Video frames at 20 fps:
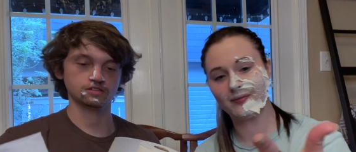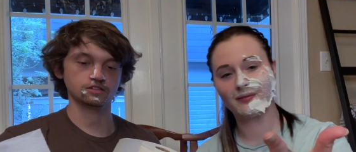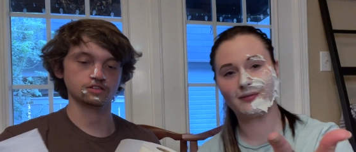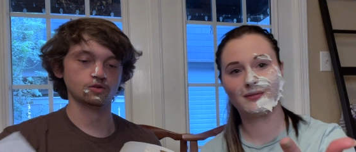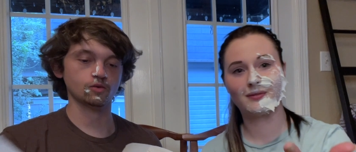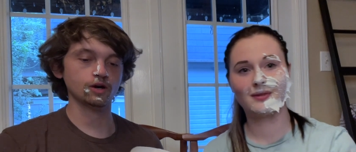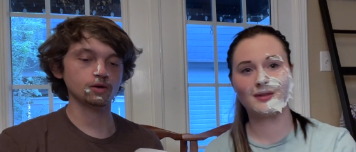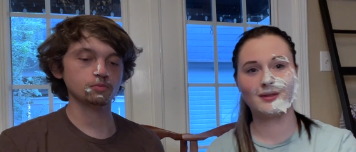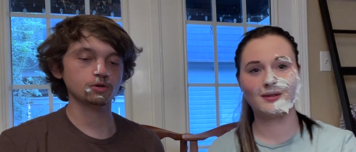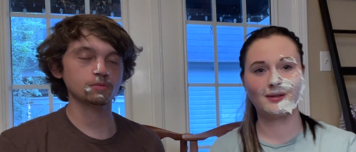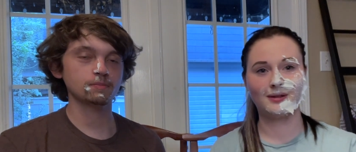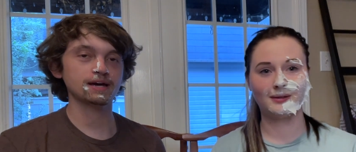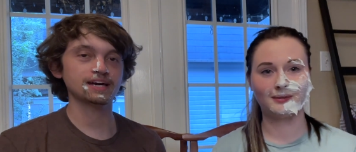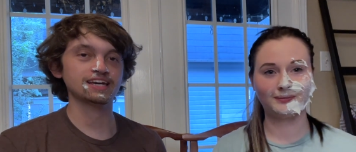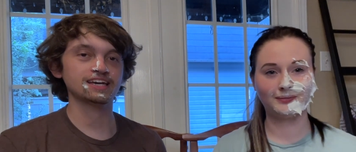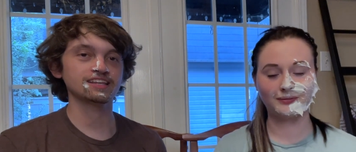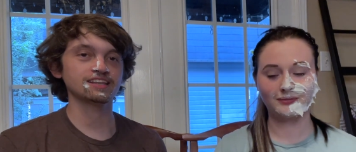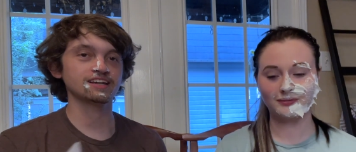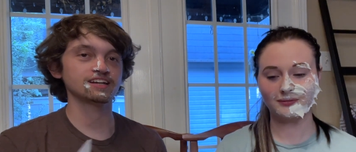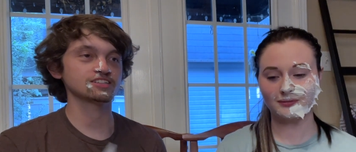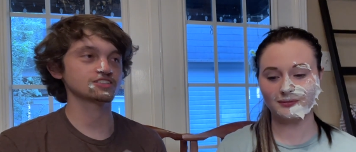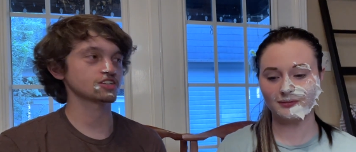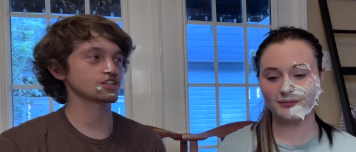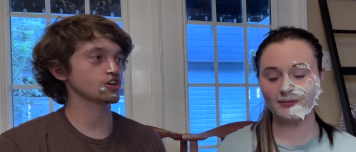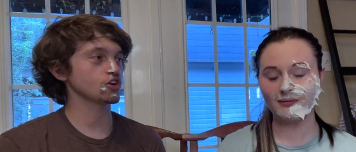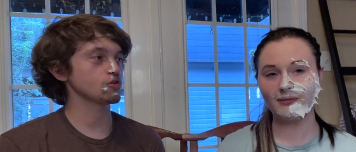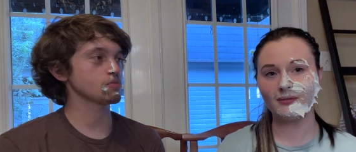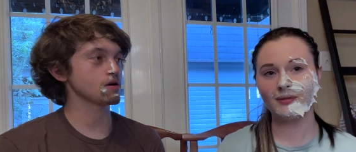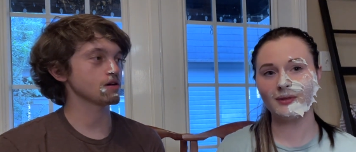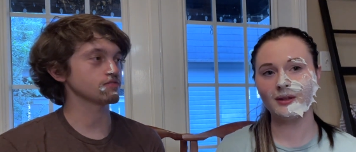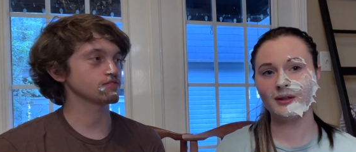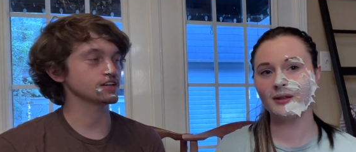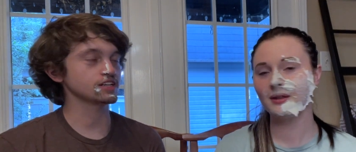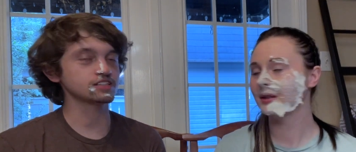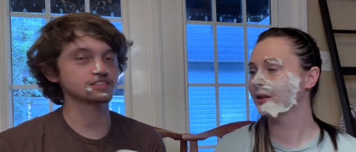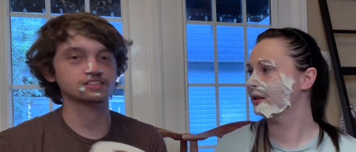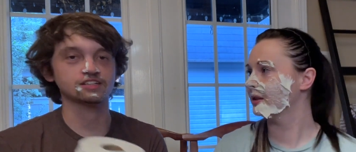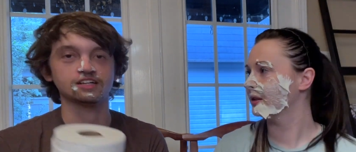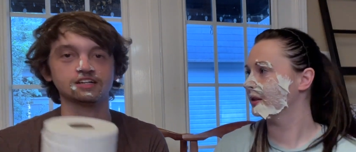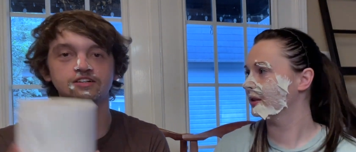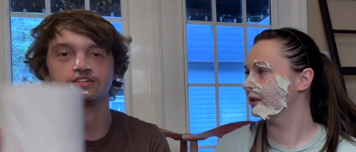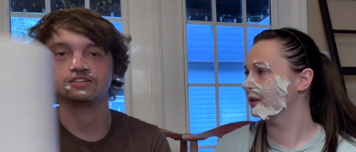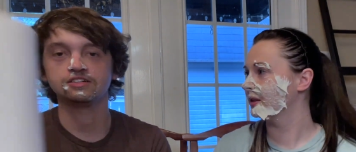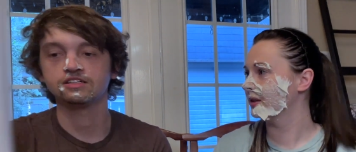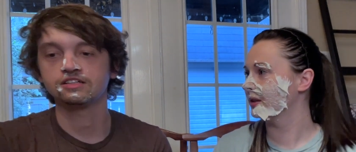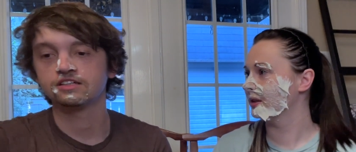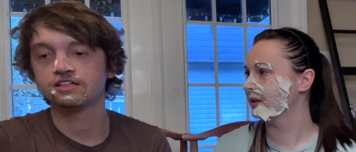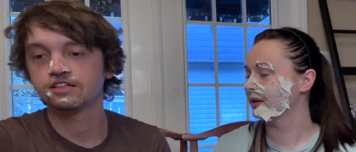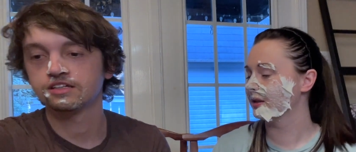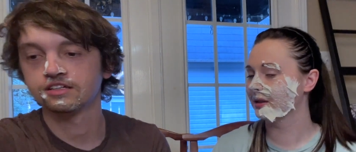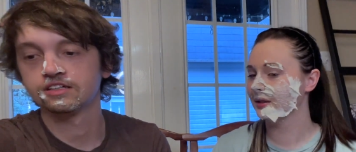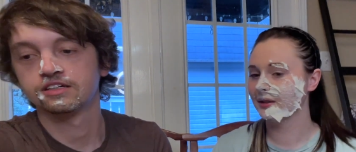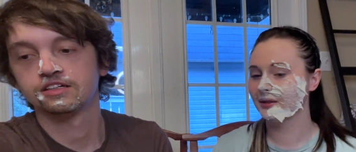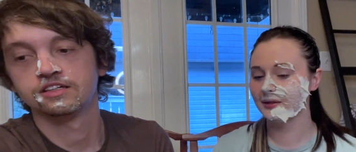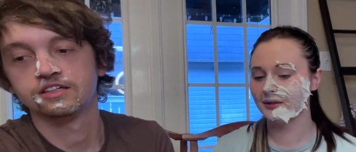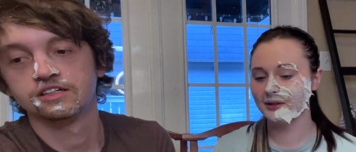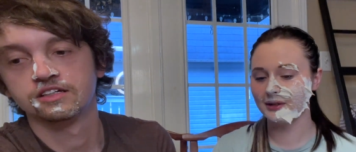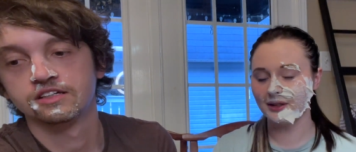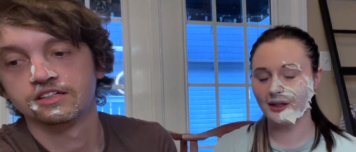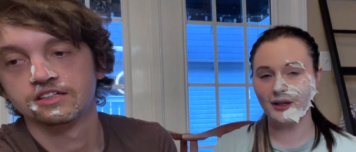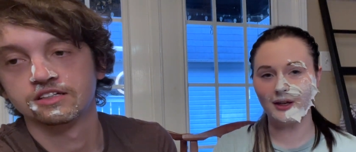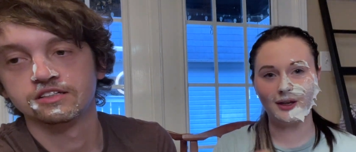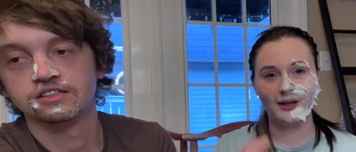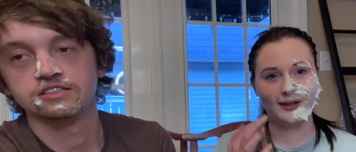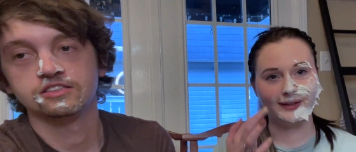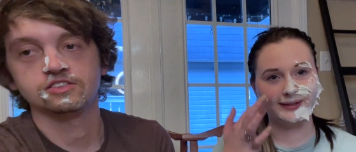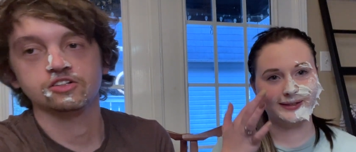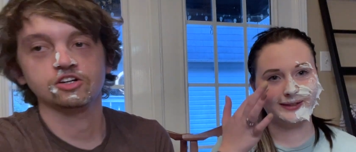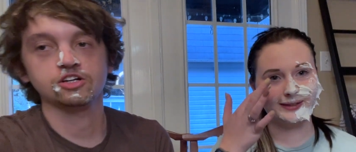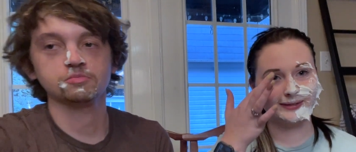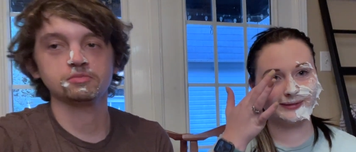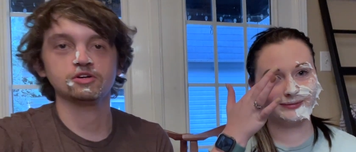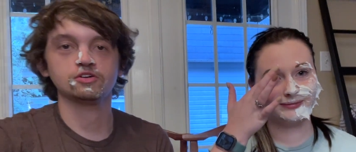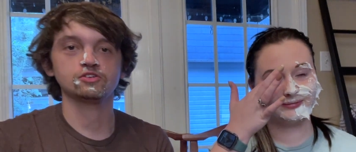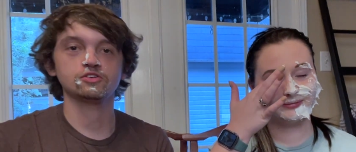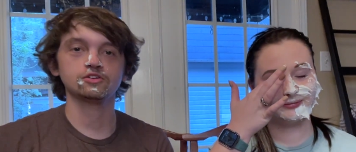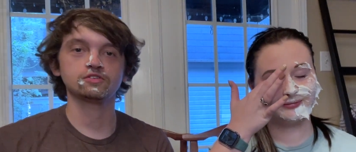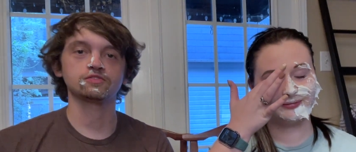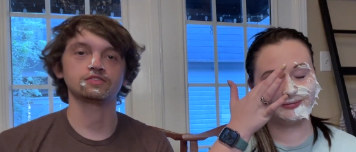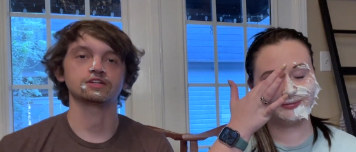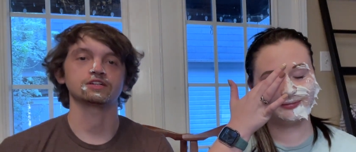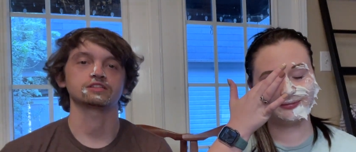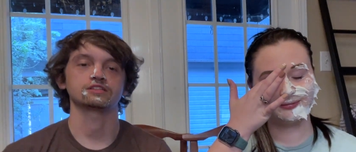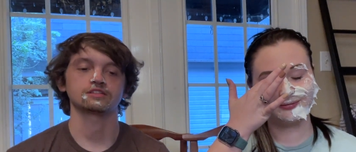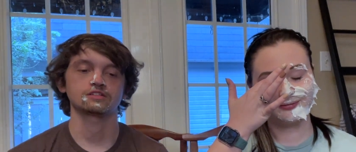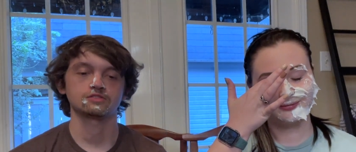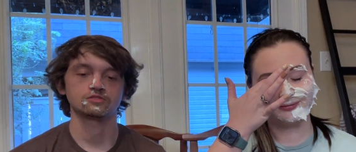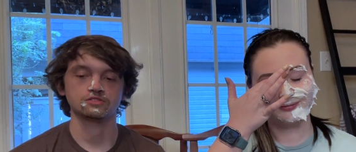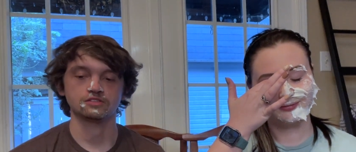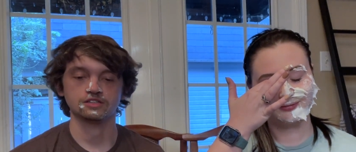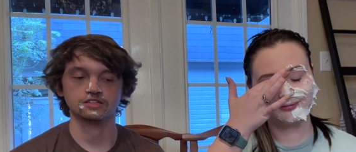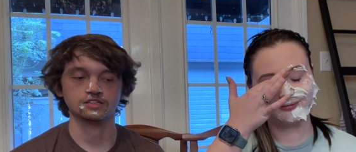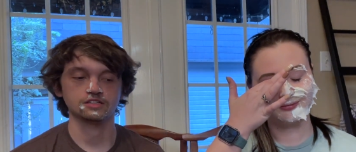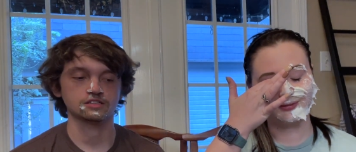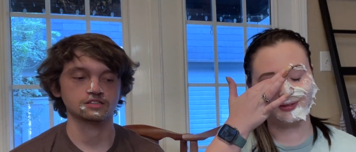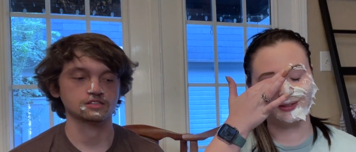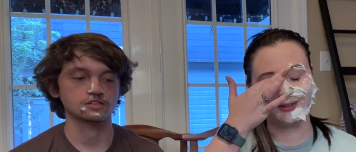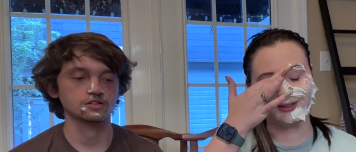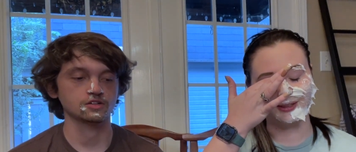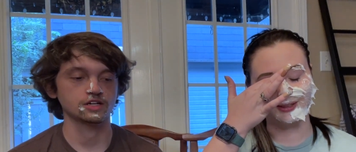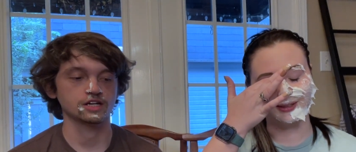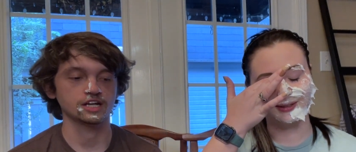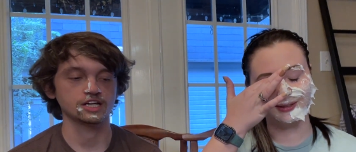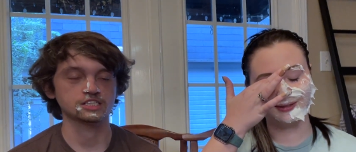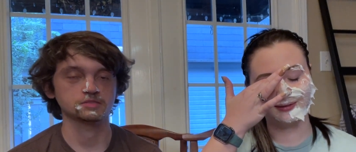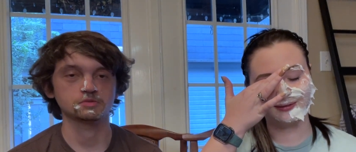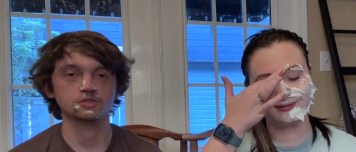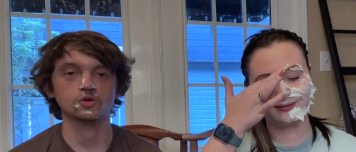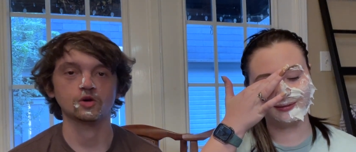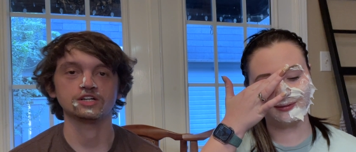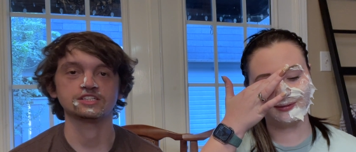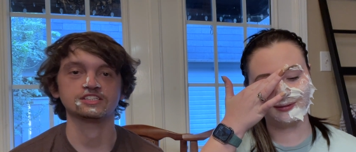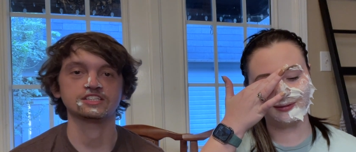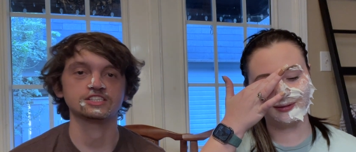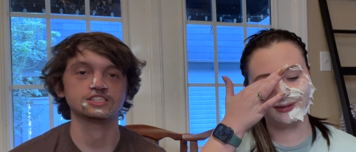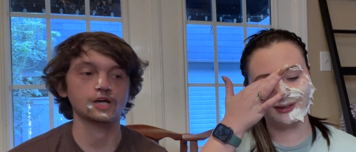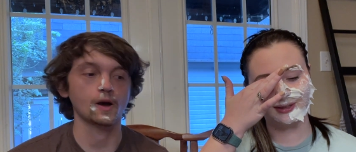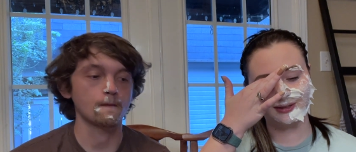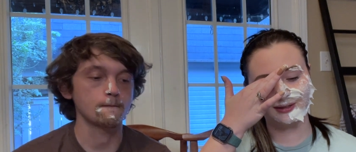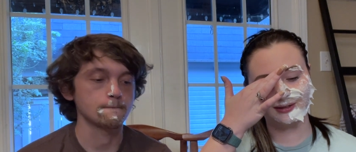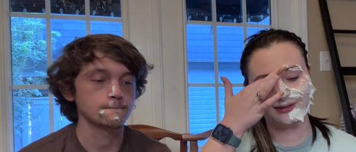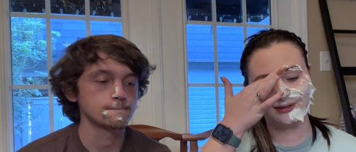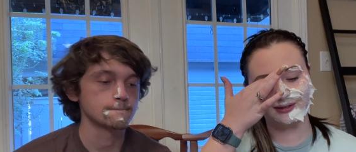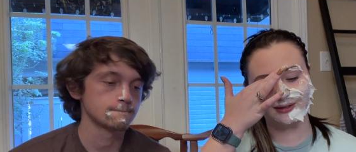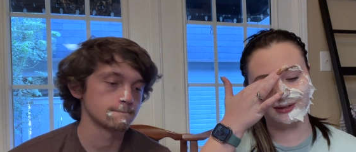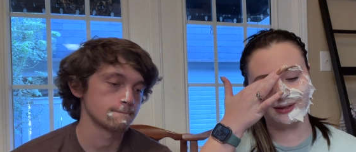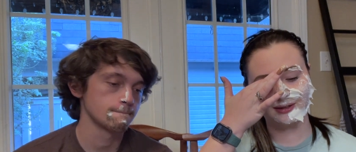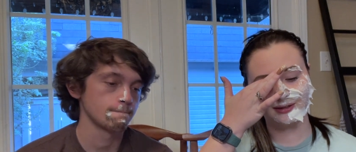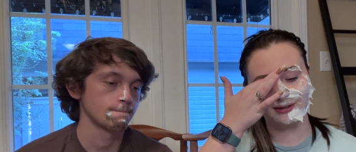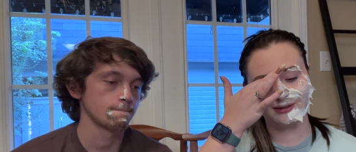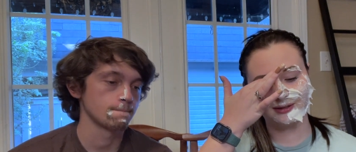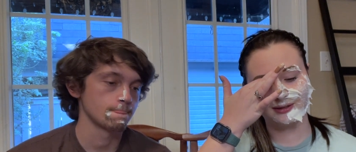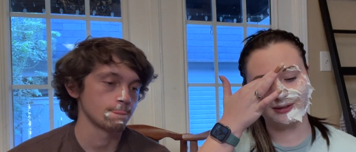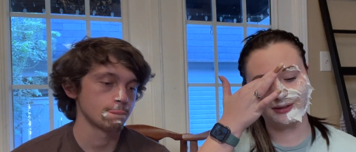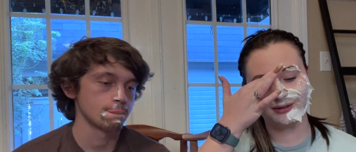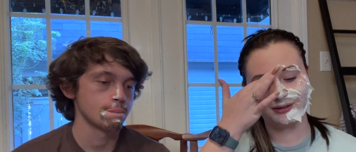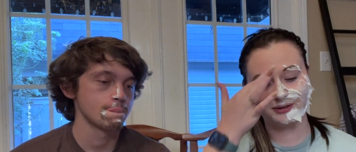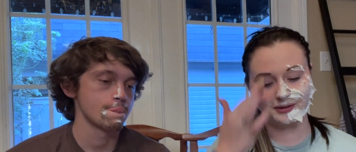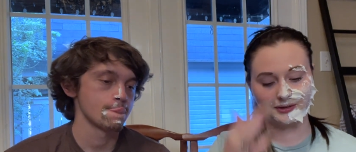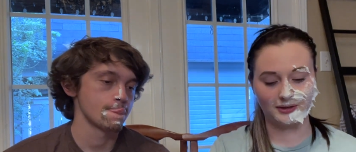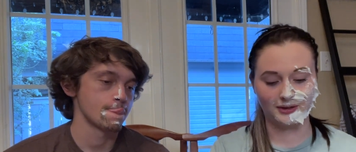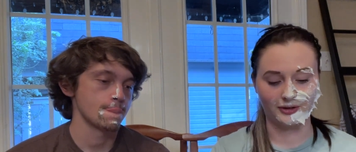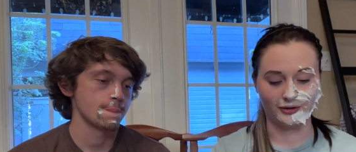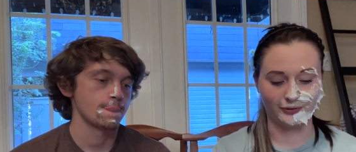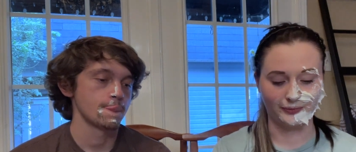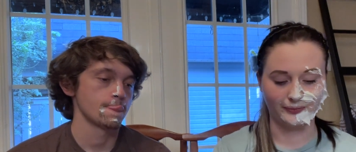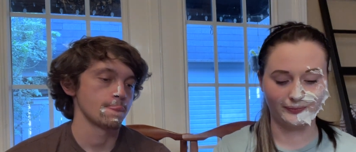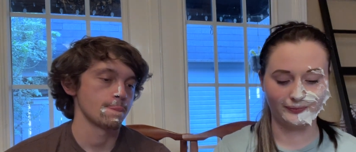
Speaker 1: Why I put it back in there, it's gonna go on my face now. Well, oh, yeah. It's, it's already been on your face. I don't want that. Go ahead, ask me a question. Let's go. Oh.